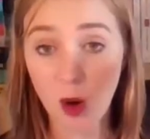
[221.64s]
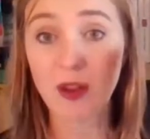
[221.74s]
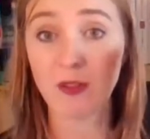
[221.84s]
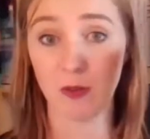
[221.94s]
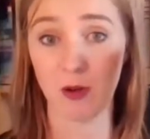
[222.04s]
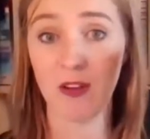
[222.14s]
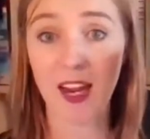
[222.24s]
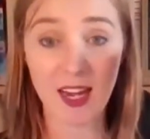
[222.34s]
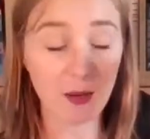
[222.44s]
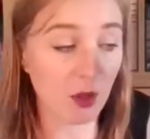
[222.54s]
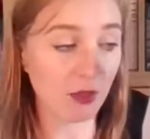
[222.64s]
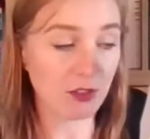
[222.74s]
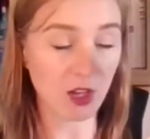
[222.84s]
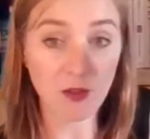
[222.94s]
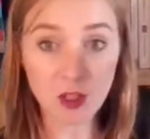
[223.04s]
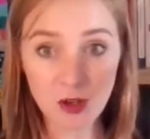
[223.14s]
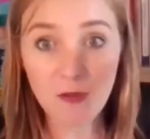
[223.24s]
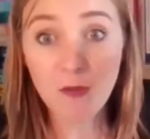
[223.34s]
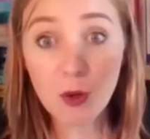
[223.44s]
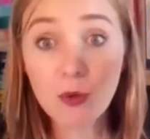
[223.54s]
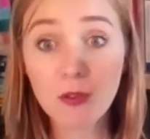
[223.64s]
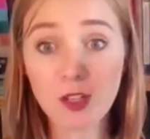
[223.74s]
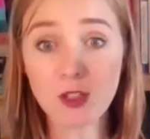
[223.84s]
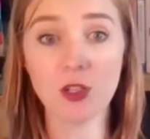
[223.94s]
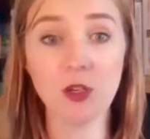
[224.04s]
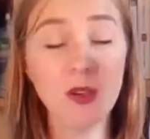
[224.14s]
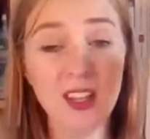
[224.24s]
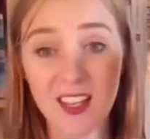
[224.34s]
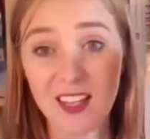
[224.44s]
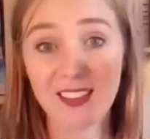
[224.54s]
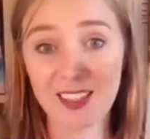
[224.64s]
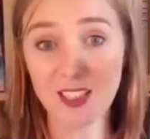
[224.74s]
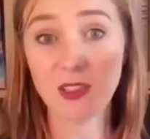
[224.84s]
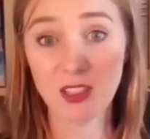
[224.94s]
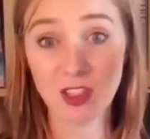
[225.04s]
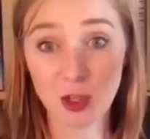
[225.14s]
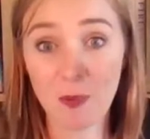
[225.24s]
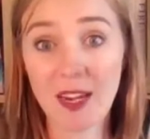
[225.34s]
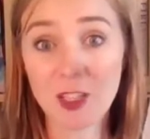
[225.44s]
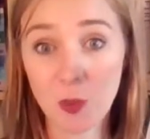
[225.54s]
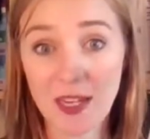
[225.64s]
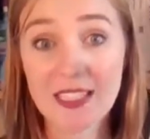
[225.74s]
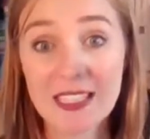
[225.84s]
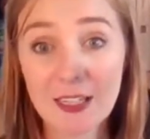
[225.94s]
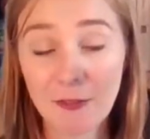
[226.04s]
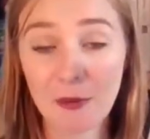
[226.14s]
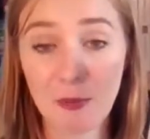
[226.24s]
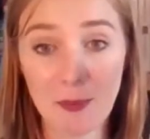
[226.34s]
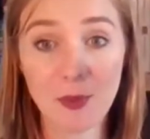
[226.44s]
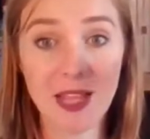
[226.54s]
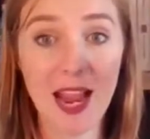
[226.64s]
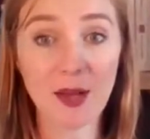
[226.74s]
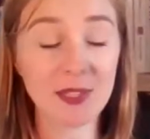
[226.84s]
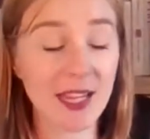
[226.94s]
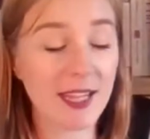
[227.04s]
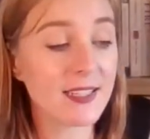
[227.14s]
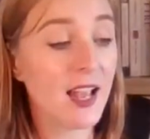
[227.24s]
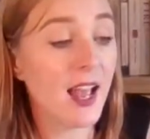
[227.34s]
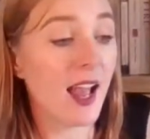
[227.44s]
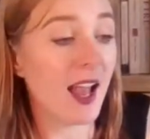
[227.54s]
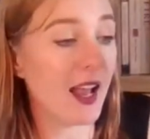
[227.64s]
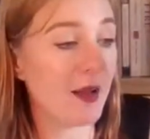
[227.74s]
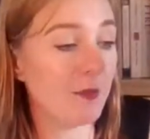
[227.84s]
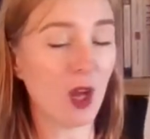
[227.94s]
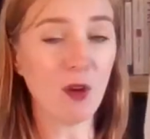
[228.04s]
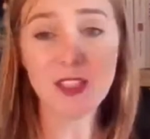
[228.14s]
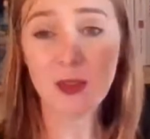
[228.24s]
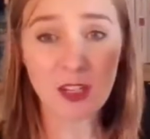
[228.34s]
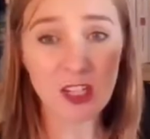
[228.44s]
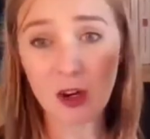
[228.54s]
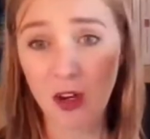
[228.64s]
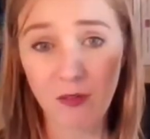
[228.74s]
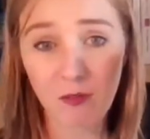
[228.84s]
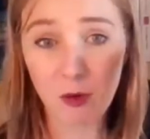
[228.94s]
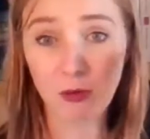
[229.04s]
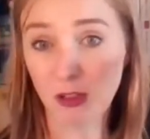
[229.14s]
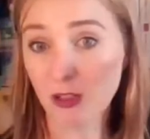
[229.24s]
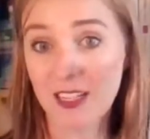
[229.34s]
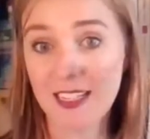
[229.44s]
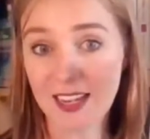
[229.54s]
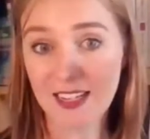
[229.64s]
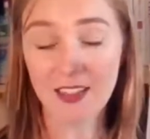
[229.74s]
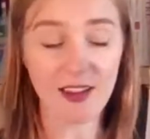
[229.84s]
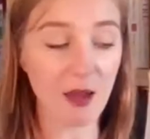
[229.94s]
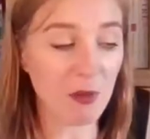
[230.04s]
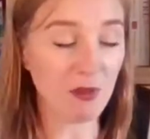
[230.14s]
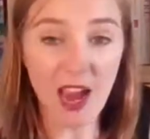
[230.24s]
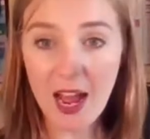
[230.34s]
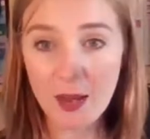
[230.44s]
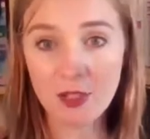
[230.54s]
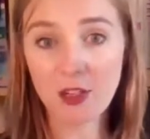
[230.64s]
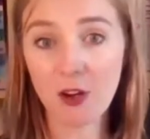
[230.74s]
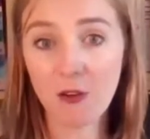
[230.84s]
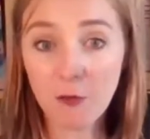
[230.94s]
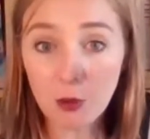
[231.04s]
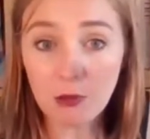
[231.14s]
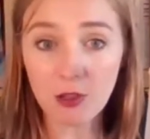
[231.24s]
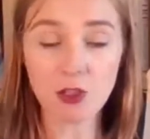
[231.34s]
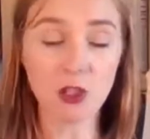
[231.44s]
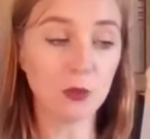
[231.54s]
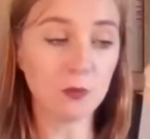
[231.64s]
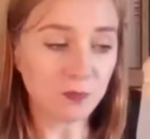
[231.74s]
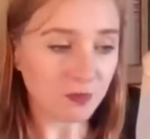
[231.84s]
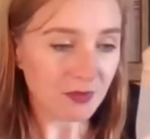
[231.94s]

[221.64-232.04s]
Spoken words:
going for it in a month. So if you're doing full throttle, this should be in 20 different people's houses. Obviously, when you're not going full throttle, it's less than that. But if you're absolutely going full throttle,